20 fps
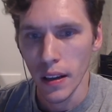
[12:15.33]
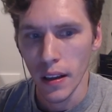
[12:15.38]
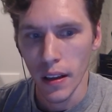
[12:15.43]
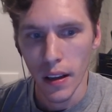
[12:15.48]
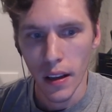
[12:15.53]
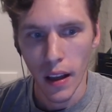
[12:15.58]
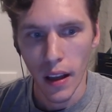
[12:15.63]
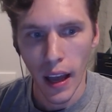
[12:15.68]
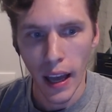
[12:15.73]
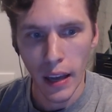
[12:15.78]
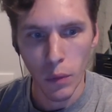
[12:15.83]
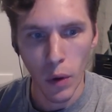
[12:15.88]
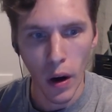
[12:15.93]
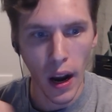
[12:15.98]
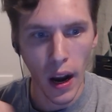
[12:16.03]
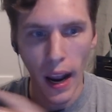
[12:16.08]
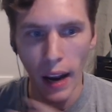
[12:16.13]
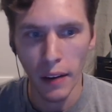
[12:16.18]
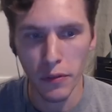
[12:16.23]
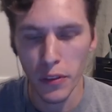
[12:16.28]
and where
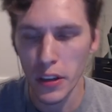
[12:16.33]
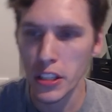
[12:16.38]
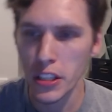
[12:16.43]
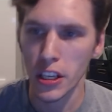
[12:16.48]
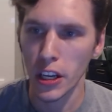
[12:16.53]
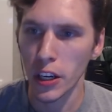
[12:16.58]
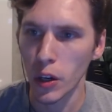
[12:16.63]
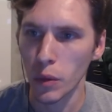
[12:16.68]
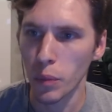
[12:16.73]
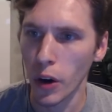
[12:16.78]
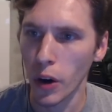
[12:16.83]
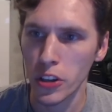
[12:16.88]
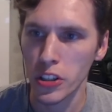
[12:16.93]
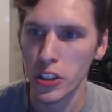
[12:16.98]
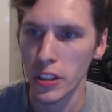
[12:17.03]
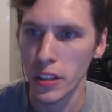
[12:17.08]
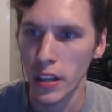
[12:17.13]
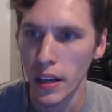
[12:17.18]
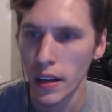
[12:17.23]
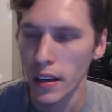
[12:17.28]
every single
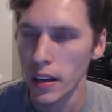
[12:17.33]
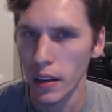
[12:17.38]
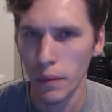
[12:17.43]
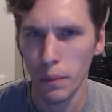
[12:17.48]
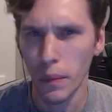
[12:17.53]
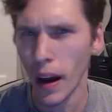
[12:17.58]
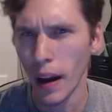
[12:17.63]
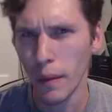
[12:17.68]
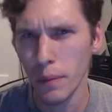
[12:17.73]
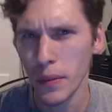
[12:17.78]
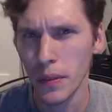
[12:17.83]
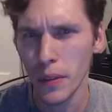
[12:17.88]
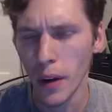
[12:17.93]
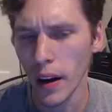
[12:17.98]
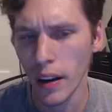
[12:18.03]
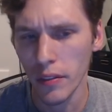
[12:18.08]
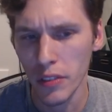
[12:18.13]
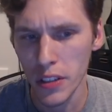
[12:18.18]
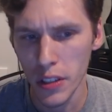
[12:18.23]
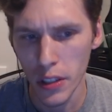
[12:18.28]
person, and by not
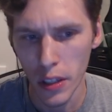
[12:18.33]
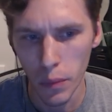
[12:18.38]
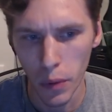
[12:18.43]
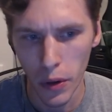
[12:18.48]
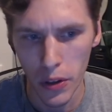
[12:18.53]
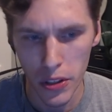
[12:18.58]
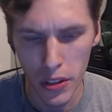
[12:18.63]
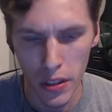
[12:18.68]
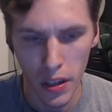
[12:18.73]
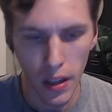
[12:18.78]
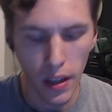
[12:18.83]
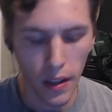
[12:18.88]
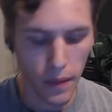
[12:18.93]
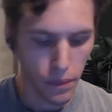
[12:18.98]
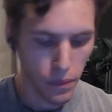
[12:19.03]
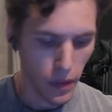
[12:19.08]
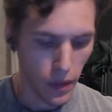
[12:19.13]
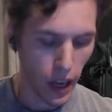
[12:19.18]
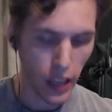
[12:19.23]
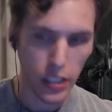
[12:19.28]
every single person,
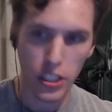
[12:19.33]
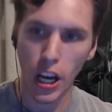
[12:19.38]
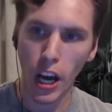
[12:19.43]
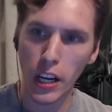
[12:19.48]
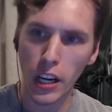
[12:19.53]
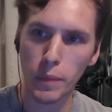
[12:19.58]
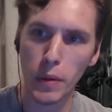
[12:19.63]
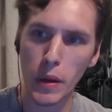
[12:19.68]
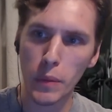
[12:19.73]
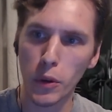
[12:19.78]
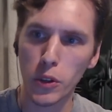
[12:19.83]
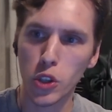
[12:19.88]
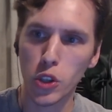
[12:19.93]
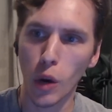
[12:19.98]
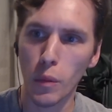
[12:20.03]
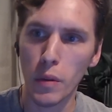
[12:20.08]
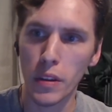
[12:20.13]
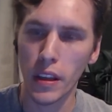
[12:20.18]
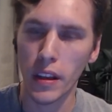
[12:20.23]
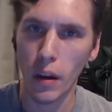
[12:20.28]
a ton of people told
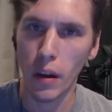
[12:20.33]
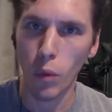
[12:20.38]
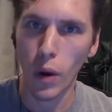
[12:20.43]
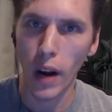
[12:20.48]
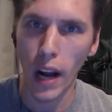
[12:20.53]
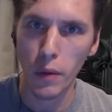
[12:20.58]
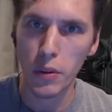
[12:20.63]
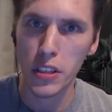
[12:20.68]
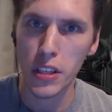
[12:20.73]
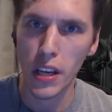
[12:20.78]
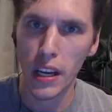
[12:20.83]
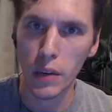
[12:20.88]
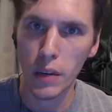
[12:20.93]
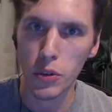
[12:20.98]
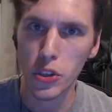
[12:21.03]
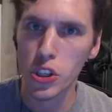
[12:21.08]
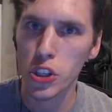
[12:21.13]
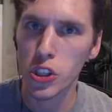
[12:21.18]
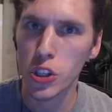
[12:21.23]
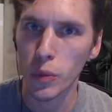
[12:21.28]
me that what I was saying was
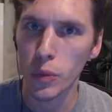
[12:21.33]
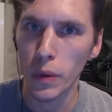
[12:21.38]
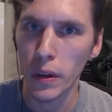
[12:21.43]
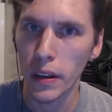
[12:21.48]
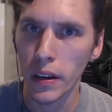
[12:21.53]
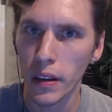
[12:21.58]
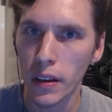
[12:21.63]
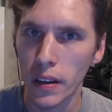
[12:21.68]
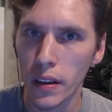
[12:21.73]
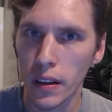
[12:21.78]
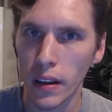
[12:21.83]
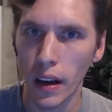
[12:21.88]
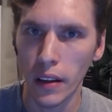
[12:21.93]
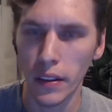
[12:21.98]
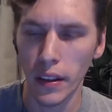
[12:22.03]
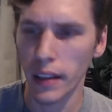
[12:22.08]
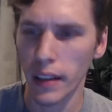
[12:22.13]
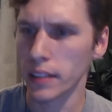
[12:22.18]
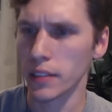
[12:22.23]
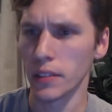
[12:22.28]
stupid. And
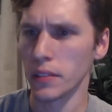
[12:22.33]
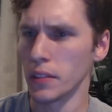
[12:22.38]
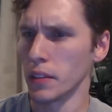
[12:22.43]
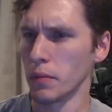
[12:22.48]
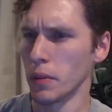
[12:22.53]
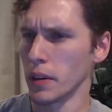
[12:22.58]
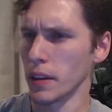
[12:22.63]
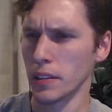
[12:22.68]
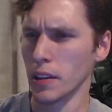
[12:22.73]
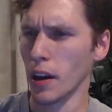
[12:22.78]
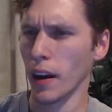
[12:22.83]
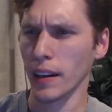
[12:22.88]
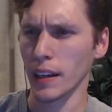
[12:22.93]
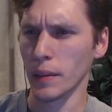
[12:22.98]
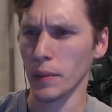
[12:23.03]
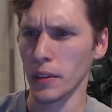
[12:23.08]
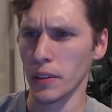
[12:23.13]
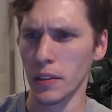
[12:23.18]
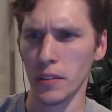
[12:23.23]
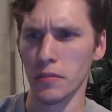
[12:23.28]
like, dude, what are you talking
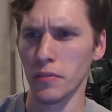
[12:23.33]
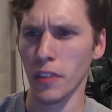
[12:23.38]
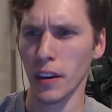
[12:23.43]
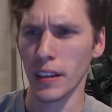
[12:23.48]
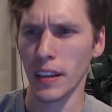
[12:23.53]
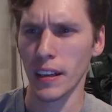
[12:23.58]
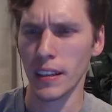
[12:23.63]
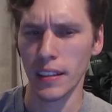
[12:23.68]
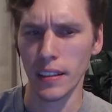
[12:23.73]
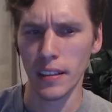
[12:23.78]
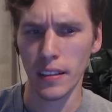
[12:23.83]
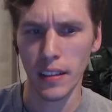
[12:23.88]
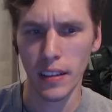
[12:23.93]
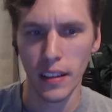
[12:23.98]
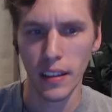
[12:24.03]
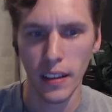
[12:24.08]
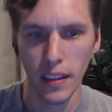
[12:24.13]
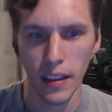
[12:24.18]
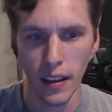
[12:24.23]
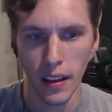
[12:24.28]
about? You're a fucking idiot.
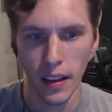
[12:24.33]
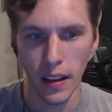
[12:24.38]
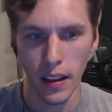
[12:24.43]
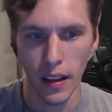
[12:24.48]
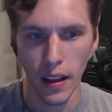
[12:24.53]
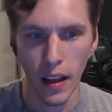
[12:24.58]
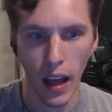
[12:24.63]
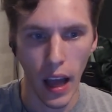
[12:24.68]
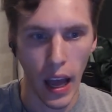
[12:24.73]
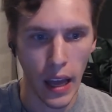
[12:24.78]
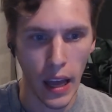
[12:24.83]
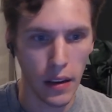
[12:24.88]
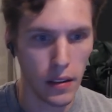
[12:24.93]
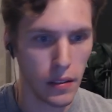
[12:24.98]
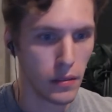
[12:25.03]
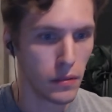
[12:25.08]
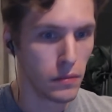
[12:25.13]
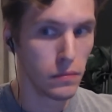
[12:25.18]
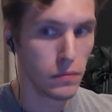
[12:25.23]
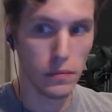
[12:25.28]

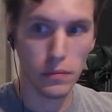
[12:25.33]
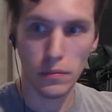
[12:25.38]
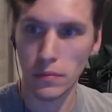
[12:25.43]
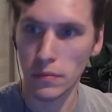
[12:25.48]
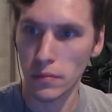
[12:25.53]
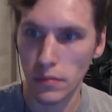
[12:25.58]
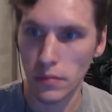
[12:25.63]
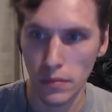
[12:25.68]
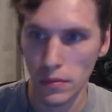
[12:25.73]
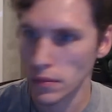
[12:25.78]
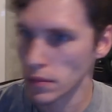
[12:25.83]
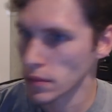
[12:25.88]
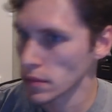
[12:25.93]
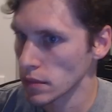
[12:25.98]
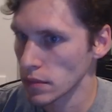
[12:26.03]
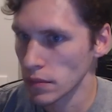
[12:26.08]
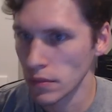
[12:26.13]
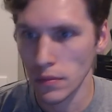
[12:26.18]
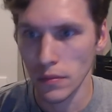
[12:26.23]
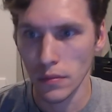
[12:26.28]
And
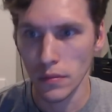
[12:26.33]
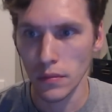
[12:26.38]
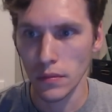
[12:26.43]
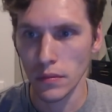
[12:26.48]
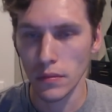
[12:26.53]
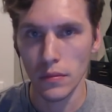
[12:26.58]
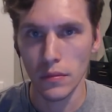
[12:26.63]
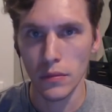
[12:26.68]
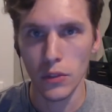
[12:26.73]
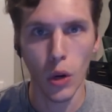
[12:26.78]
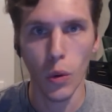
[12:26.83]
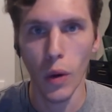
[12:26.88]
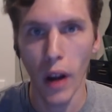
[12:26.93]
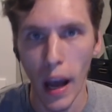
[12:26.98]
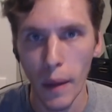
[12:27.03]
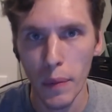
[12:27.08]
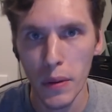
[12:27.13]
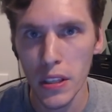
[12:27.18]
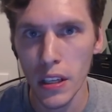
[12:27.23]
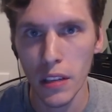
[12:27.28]
look what
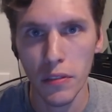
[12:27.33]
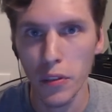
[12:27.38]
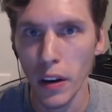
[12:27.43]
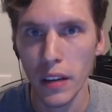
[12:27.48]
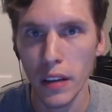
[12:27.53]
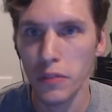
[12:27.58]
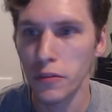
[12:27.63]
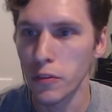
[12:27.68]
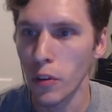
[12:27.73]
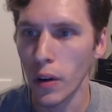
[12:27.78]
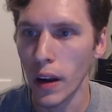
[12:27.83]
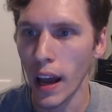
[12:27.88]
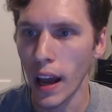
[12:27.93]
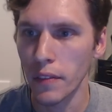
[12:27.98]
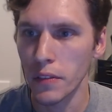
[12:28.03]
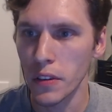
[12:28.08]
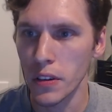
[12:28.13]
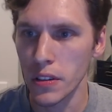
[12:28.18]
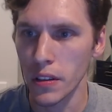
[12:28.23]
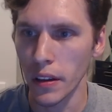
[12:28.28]
happens like fucking four and a half
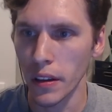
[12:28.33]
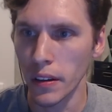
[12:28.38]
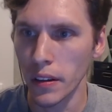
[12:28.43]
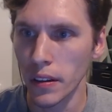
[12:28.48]
years later.